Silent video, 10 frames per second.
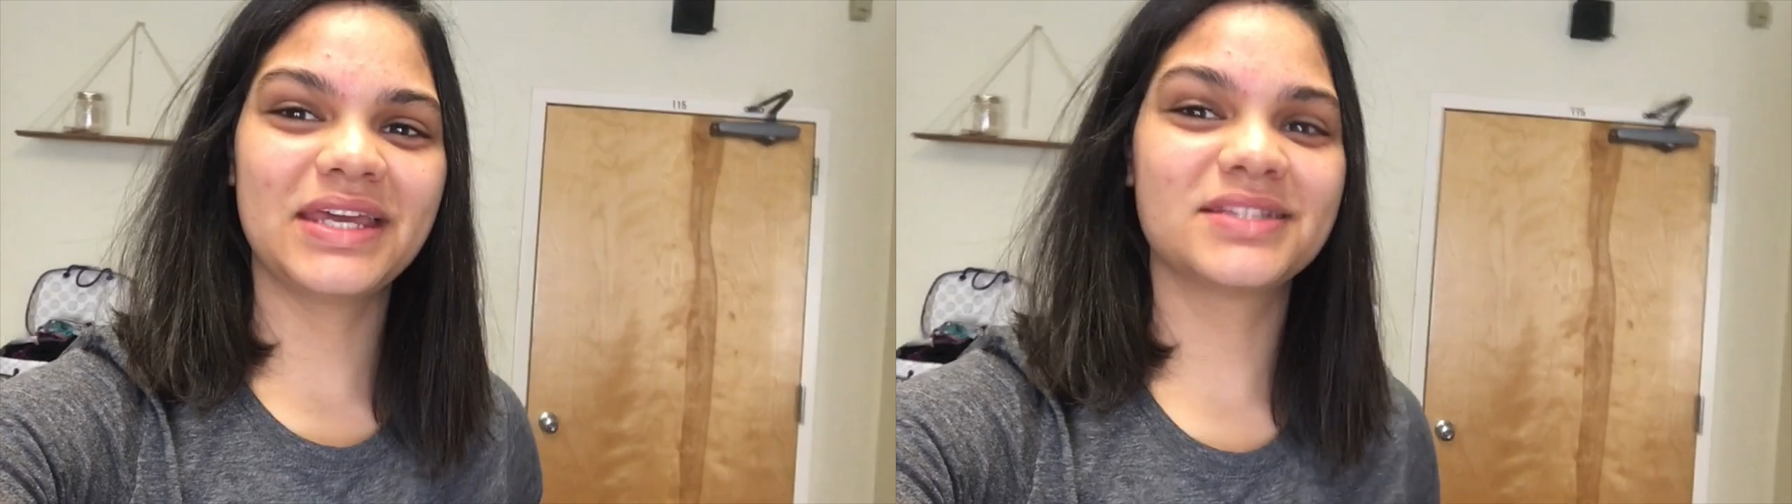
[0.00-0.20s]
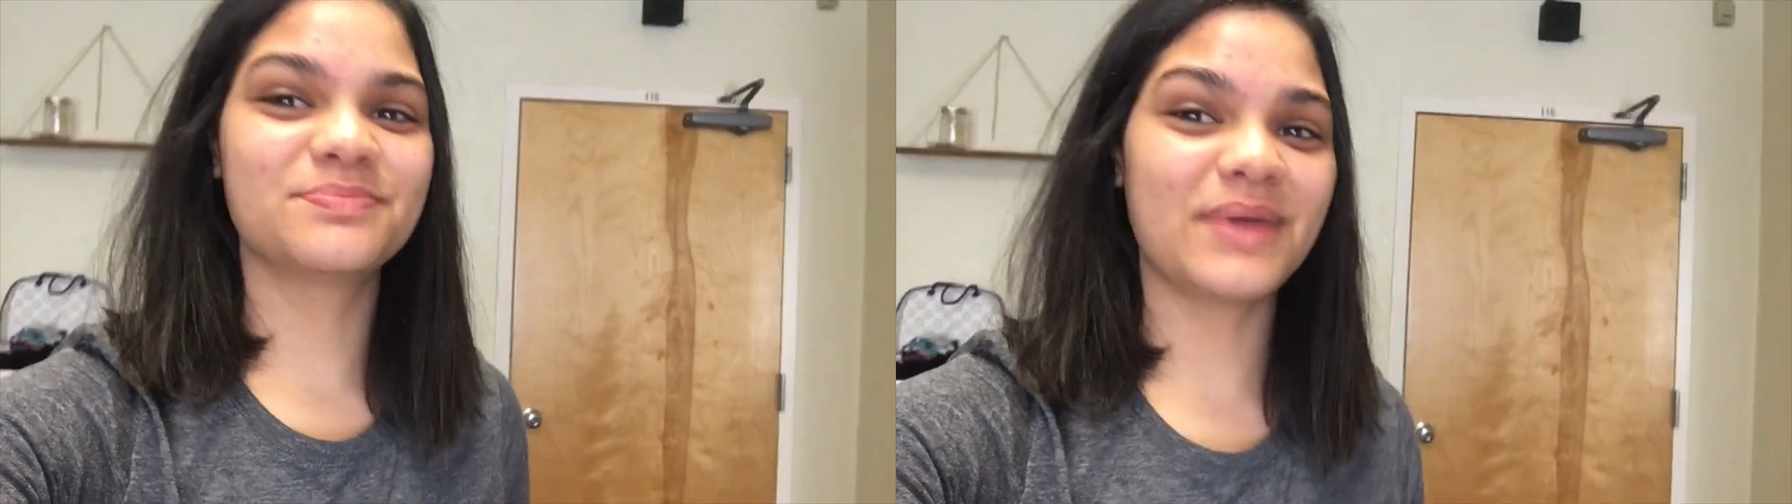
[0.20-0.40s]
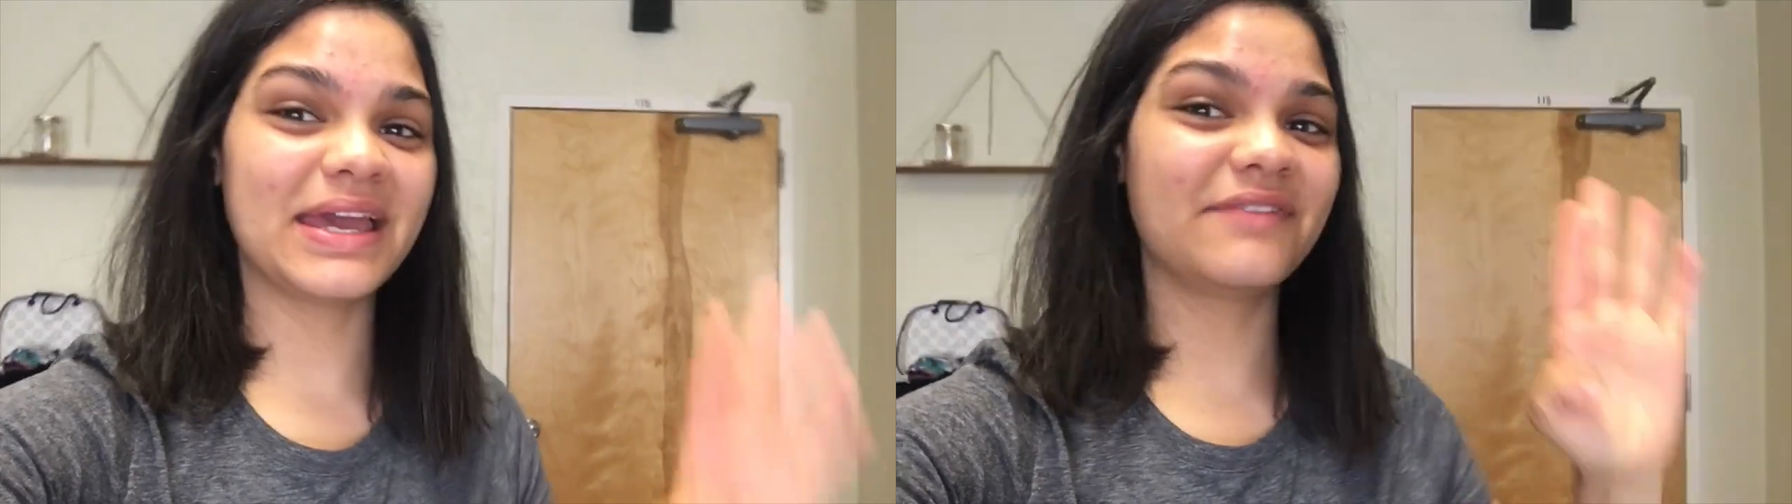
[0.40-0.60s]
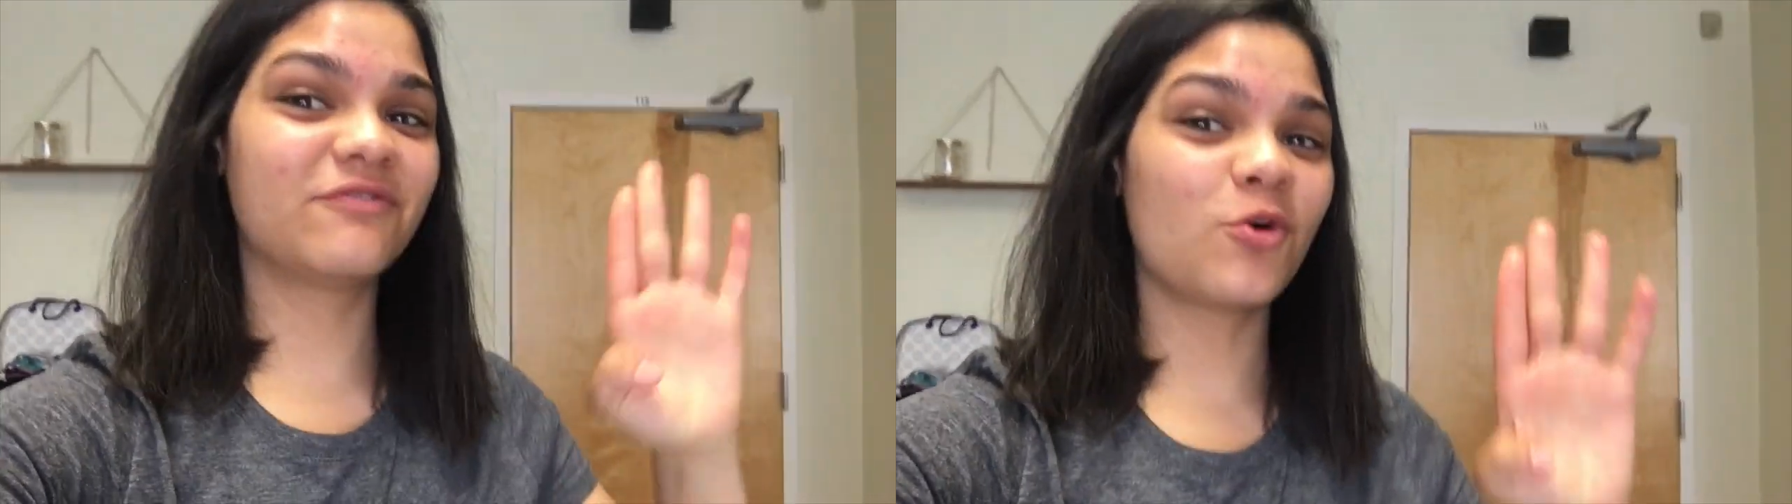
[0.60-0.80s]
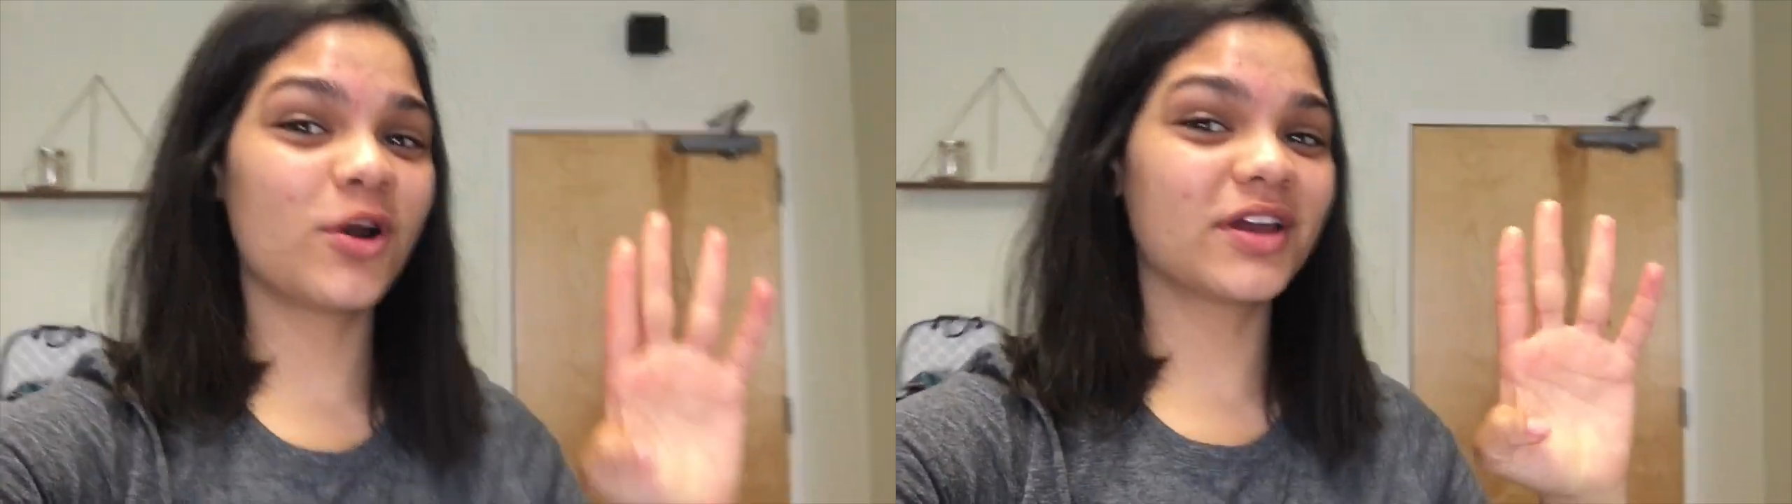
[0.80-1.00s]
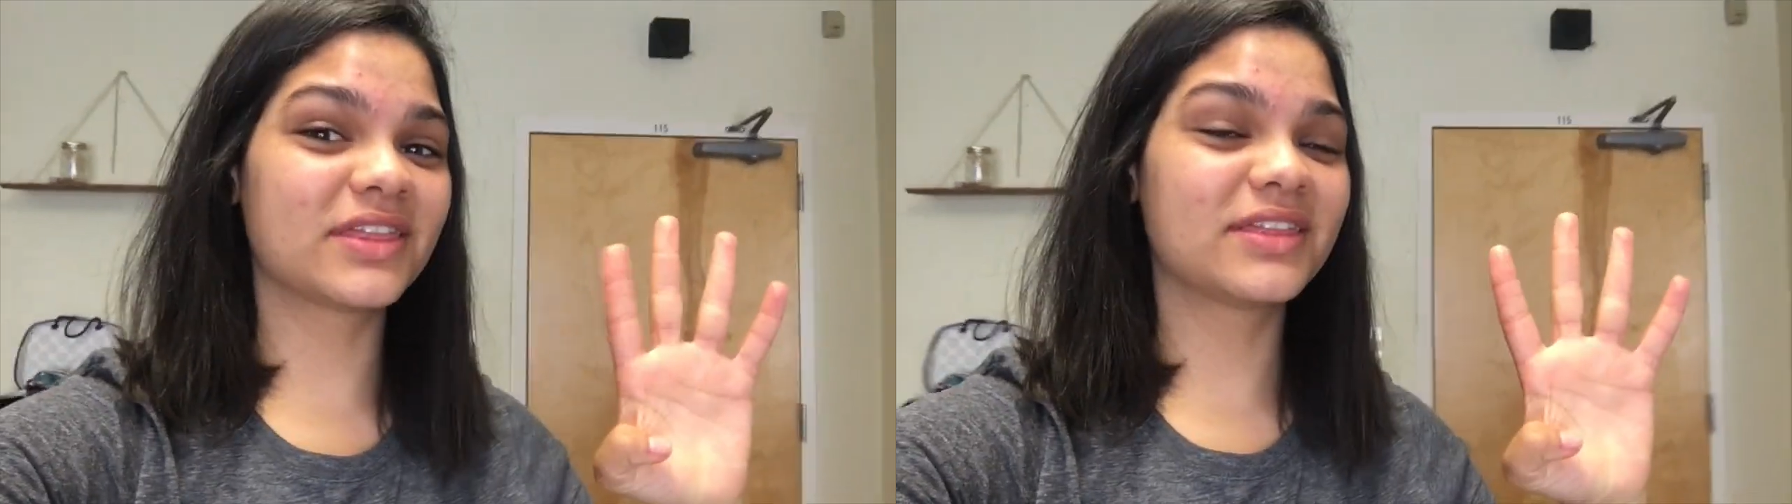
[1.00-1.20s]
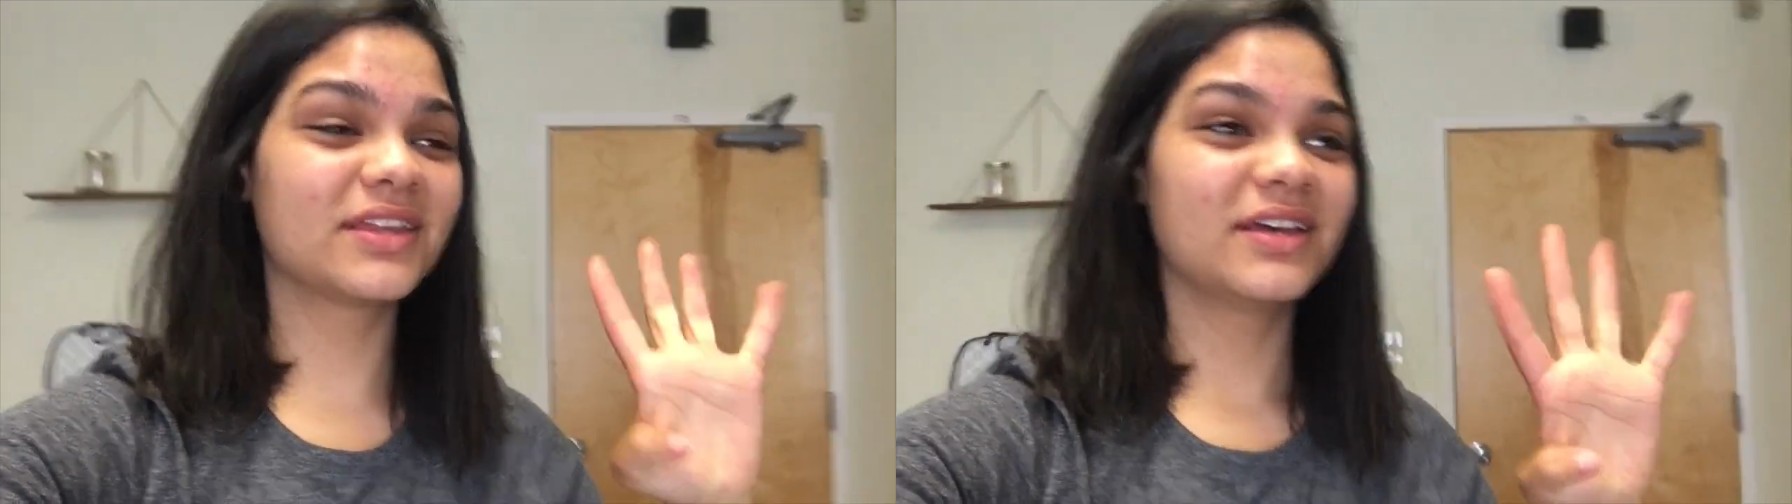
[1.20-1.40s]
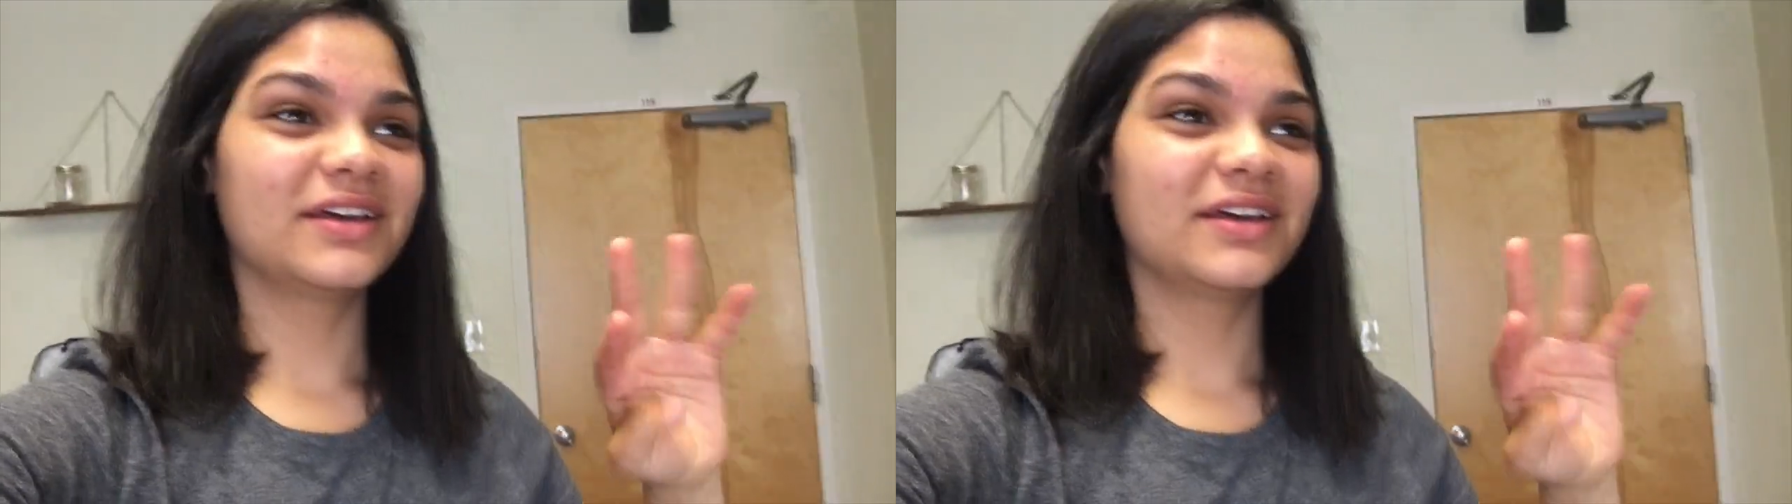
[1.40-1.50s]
It's May 4th